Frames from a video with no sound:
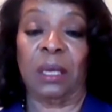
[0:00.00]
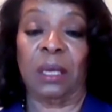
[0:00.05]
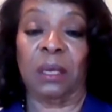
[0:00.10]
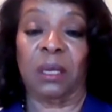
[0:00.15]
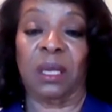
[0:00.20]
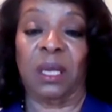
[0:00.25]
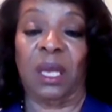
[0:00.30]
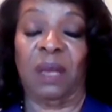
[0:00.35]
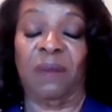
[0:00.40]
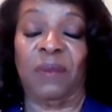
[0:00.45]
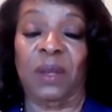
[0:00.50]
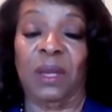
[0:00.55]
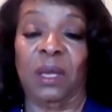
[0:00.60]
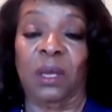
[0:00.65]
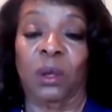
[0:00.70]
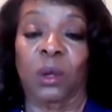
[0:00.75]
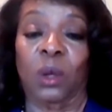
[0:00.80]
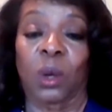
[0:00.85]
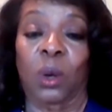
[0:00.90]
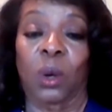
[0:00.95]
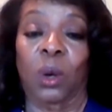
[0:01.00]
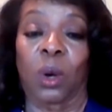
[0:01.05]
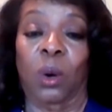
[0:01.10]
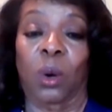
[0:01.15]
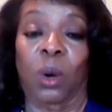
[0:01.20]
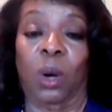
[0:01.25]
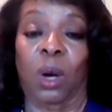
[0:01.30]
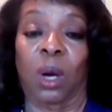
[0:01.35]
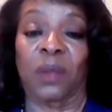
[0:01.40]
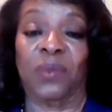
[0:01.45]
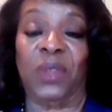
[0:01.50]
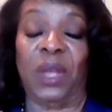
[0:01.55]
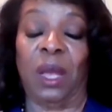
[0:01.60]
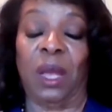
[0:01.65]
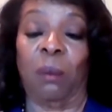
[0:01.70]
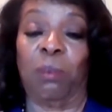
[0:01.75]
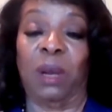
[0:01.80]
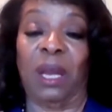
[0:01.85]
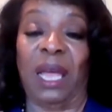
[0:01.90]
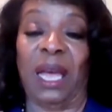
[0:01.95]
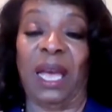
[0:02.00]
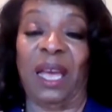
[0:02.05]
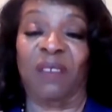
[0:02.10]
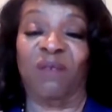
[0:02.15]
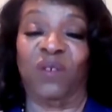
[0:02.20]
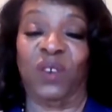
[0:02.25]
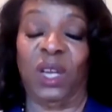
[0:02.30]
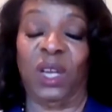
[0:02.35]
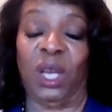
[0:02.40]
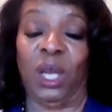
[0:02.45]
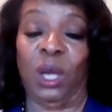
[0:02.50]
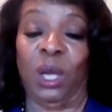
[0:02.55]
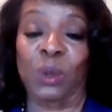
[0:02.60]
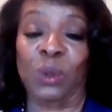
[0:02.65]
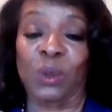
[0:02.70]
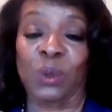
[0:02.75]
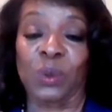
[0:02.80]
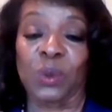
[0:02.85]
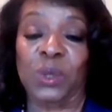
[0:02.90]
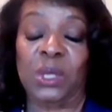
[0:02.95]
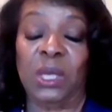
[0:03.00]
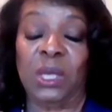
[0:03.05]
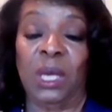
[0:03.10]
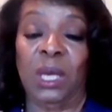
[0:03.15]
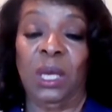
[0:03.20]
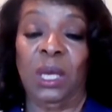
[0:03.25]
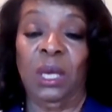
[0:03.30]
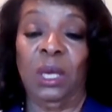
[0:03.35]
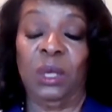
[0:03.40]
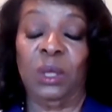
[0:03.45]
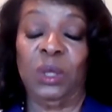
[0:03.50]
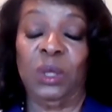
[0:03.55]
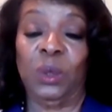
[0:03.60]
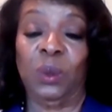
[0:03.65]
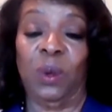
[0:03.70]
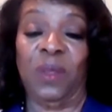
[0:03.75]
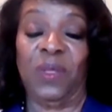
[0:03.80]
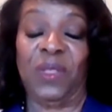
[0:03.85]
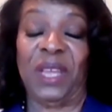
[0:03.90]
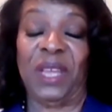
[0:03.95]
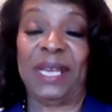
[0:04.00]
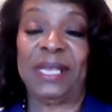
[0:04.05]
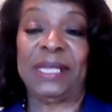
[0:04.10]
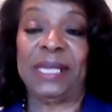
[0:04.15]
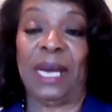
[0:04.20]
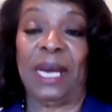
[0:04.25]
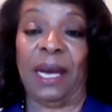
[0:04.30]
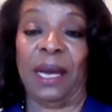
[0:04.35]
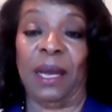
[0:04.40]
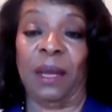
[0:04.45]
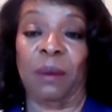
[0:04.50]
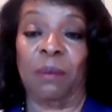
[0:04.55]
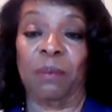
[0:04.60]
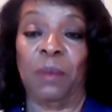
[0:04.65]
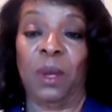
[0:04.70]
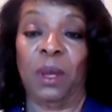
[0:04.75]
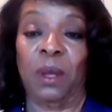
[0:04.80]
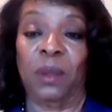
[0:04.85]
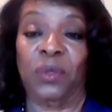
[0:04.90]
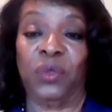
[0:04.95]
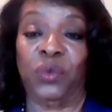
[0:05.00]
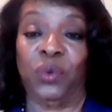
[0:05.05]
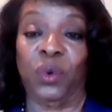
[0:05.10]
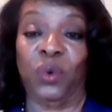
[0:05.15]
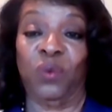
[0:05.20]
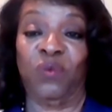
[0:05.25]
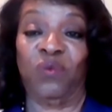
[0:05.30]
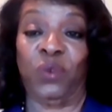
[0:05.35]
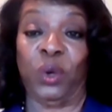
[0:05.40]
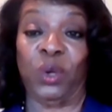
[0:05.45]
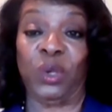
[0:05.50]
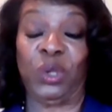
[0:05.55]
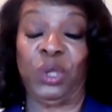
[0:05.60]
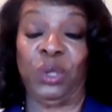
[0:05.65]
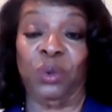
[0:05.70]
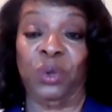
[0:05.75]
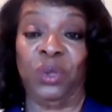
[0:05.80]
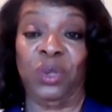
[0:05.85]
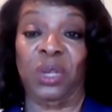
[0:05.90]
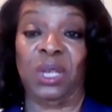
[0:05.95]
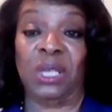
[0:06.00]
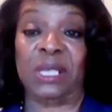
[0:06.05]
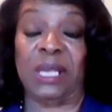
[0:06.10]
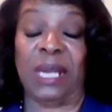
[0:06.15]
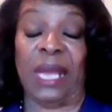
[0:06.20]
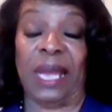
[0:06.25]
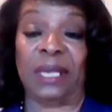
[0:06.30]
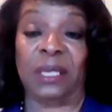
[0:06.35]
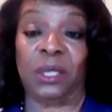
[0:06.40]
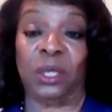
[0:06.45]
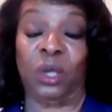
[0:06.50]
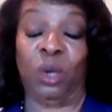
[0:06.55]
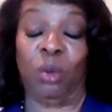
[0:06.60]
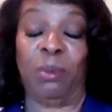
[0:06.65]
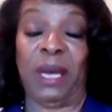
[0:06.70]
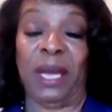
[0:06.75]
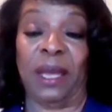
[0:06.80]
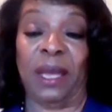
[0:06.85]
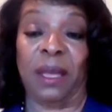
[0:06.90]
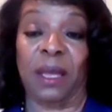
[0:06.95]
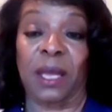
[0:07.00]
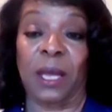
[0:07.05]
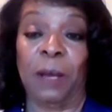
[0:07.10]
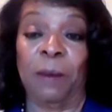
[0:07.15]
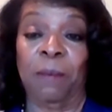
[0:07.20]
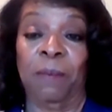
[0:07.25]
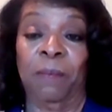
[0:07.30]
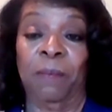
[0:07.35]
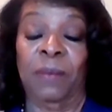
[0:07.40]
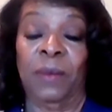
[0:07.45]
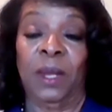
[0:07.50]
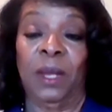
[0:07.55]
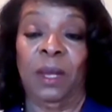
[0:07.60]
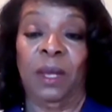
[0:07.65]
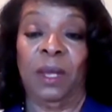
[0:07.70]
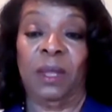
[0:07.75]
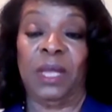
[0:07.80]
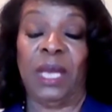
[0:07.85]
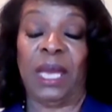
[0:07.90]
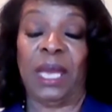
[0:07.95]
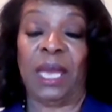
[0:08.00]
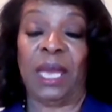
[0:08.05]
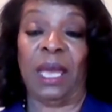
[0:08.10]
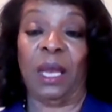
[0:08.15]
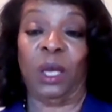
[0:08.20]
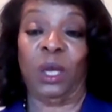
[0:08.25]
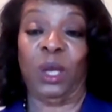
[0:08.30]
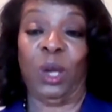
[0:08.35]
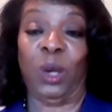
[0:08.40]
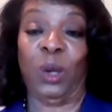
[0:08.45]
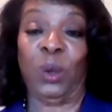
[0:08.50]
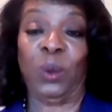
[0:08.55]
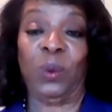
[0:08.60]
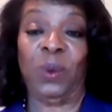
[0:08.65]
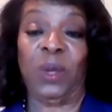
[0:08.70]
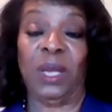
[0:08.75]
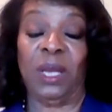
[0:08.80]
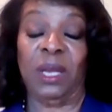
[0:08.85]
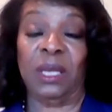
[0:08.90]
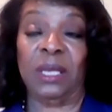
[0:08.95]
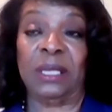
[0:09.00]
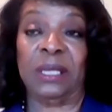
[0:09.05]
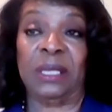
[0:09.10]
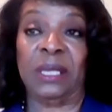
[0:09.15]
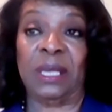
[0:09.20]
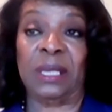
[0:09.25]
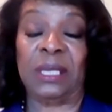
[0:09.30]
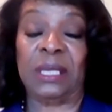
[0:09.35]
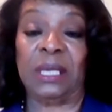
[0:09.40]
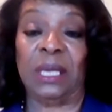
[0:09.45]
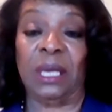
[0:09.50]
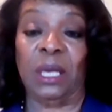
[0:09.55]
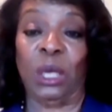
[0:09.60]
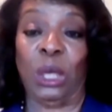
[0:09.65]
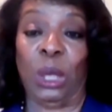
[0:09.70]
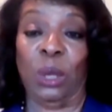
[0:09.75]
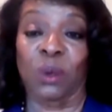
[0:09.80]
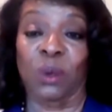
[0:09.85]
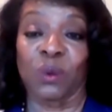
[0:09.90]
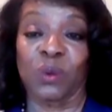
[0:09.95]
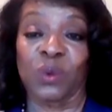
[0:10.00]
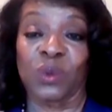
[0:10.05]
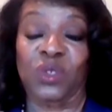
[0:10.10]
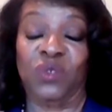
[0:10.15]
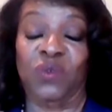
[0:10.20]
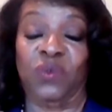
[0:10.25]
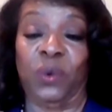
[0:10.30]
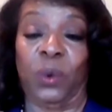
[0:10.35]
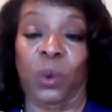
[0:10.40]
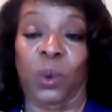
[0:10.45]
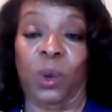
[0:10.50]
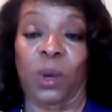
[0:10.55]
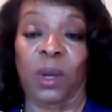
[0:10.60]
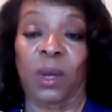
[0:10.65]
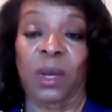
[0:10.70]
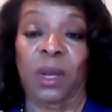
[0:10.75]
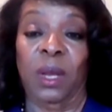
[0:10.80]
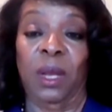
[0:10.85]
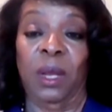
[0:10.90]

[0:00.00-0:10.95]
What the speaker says: given or they applied for loans during that time through First Union's National Bank. They had low and existing loans for